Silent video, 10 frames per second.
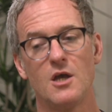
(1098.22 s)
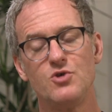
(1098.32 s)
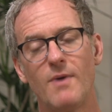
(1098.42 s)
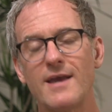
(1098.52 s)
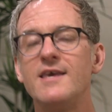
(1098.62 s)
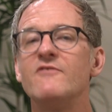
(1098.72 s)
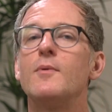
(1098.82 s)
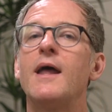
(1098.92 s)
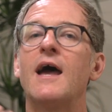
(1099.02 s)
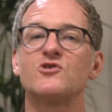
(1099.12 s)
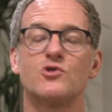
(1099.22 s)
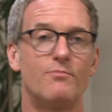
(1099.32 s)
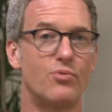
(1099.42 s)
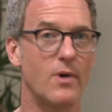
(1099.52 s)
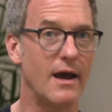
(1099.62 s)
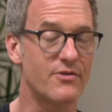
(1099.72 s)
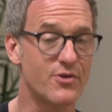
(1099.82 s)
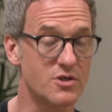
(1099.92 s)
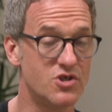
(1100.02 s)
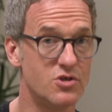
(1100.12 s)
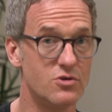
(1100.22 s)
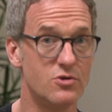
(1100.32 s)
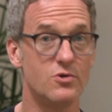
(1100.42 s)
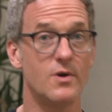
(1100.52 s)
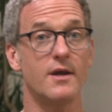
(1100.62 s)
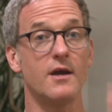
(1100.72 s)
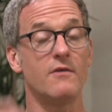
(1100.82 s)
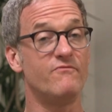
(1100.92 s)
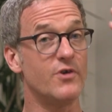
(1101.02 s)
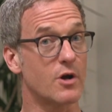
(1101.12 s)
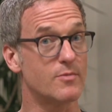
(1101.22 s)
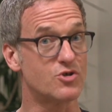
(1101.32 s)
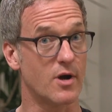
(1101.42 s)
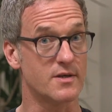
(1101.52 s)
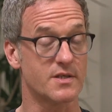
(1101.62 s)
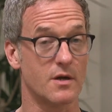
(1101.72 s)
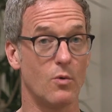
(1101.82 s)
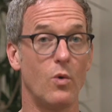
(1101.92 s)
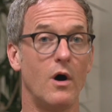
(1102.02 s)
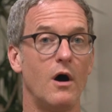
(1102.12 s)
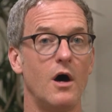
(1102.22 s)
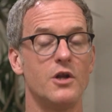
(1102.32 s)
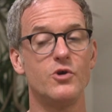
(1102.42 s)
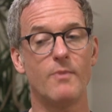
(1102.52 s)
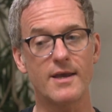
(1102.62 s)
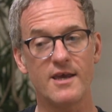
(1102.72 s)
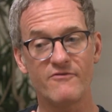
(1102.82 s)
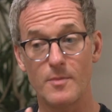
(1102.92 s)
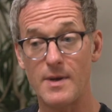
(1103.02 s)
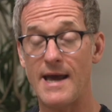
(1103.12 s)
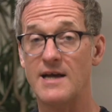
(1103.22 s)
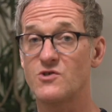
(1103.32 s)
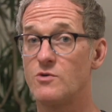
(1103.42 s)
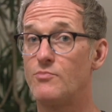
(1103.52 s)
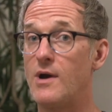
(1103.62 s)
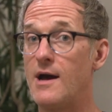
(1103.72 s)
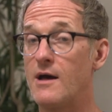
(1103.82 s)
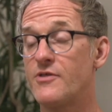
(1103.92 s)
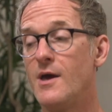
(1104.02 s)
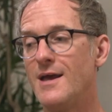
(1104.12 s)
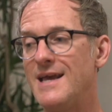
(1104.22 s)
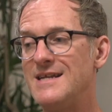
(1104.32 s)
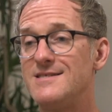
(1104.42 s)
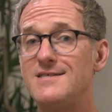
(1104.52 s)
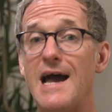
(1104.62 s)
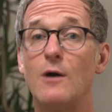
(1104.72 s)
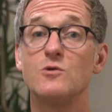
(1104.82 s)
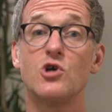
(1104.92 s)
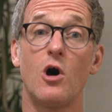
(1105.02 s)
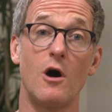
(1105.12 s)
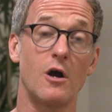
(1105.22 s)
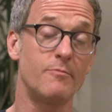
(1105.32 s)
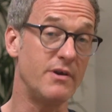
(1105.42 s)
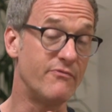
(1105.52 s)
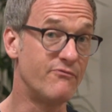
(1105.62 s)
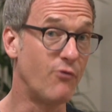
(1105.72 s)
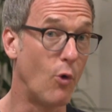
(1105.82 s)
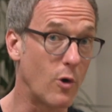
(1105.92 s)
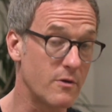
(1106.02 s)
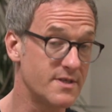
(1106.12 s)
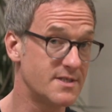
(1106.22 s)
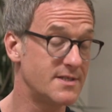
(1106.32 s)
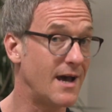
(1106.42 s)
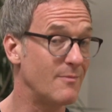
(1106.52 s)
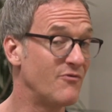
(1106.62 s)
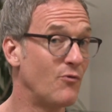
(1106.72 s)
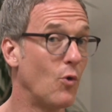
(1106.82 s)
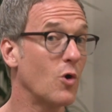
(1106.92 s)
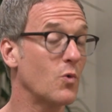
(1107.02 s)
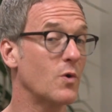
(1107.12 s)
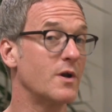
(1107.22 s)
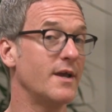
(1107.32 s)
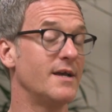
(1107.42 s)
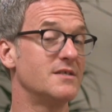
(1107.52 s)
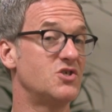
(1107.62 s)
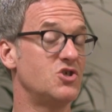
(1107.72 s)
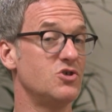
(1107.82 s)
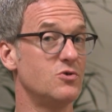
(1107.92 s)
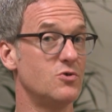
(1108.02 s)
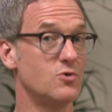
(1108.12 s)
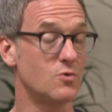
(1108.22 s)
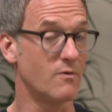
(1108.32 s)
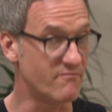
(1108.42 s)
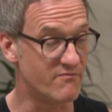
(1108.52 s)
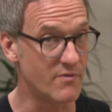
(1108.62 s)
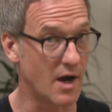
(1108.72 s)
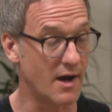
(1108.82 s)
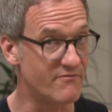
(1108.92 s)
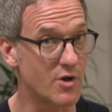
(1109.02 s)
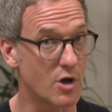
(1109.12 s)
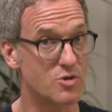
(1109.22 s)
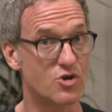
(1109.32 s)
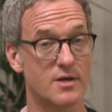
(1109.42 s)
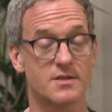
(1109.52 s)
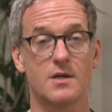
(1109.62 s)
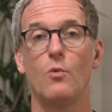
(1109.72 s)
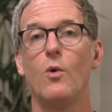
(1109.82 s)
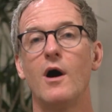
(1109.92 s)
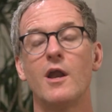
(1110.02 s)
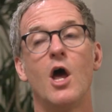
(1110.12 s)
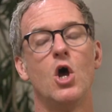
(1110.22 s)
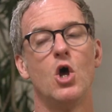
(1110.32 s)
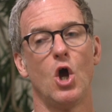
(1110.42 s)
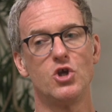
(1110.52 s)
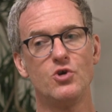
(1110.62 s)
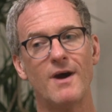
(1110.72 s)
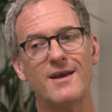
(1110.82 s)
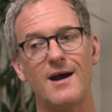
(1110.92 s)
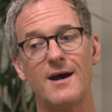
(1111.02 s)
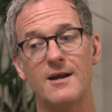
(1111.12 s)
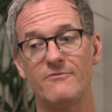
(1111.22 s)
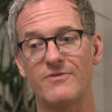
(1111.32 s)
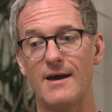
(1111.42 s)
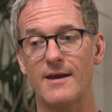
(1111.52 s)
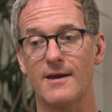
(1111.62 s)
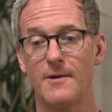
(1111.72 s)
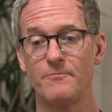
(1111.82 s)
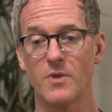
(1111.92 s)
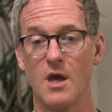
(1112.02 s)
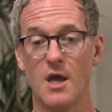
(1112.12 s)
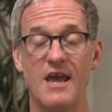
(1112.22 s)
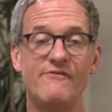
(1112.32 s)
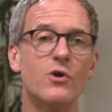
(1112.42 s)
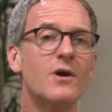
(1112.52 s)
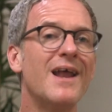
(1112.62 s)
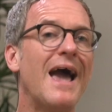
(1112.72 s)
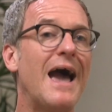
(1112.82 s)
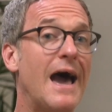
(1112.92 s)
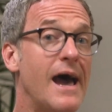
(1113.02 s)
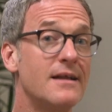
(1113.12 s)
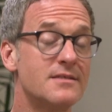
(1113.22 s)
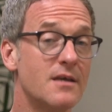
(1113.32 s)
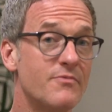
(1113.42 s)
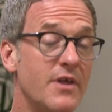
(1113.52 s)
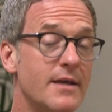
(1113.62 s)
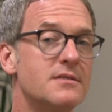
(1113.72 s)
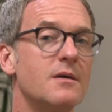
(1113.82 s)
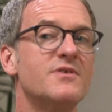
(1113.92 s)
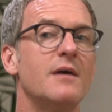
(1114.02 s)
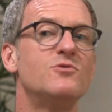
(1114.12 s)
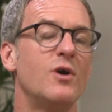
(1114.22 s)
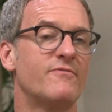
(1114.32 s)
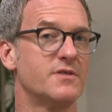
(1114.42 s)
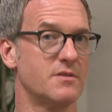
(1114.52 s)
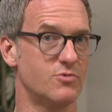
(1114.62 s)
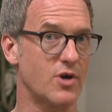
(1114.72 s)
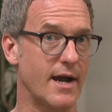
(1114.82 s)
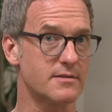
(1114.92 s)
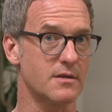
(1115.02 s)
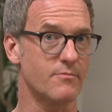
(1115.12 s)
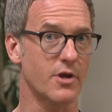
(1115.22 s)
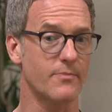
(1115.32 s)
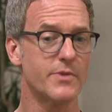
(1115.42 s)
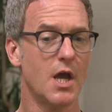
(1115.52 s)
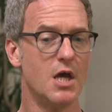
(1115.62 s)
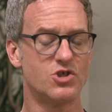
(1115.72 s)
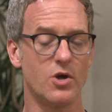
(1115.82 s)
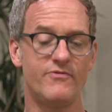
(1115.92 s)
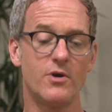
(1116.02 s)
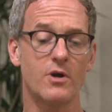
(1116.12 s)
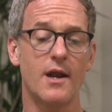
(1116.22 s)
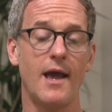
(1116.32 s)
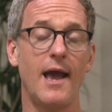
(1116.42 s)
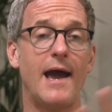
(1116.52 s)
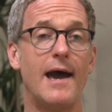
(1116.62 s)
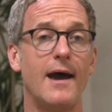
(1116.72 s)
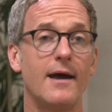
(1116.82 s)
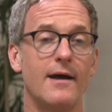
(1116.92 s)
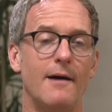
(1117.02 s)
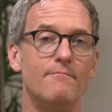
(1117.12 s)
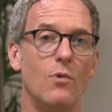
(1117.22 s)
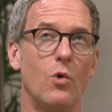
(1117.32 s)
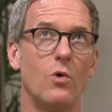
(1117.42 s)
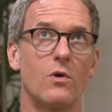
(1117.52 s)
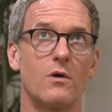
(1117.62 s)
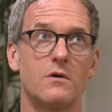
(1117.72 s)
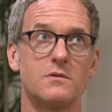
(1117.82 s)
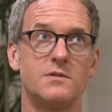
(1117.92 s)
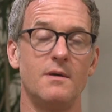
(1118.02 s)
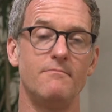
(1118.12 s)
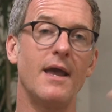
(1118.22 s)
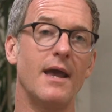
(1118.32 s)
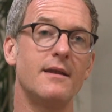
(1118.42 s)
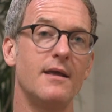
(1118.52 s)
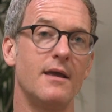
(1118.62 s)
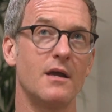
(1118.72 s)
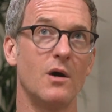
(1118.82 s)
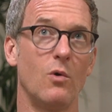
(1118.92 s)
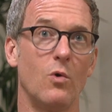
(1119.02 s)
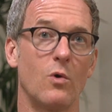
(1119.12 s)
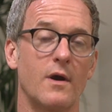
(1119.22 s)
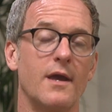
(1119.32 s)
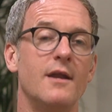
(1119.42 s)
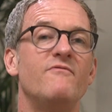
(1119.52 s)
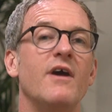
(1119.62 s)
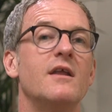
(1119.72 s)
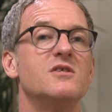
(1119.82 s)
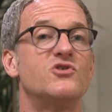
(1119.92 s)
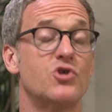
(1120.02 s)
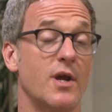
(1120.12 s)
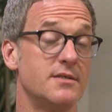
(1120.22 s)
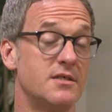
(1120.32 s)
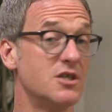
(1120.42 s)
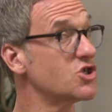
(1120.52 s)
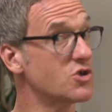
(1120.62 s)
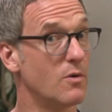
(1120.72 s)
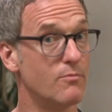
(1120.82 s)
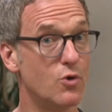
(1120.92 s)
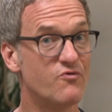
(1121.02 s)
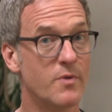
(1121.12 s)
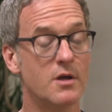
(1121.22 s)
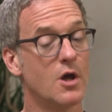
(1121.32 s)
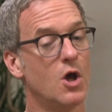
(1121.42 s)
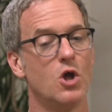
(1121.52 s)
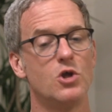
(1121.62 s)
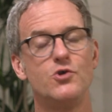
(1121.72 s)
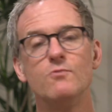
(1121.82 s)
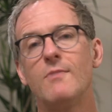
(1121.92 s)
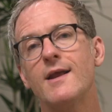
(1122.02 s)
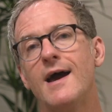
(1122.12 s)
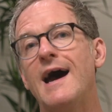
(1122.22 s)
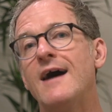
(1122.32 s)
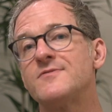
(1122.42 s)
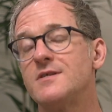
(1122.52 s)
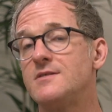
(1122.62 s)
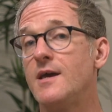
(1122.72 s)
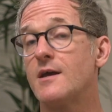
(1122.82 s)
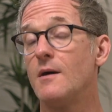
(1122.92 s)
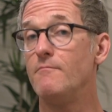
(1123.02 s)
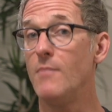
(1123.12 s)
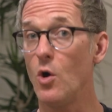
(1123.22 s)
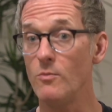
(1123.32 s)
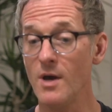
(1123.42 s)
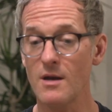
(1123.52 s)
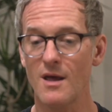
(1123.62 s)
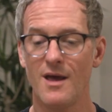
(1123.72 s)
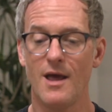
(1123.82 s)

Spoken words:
you might give him an extra breath or two in Virabhadrasana 1. You might give him an extra breath in down dog before the step forward into Virabhadrasana 1. You might kind of like, if you're gonna add something, sometimes you have to subtract something. So if you're gonna add a more demanding or innovative transitional movement, you might have to take a moment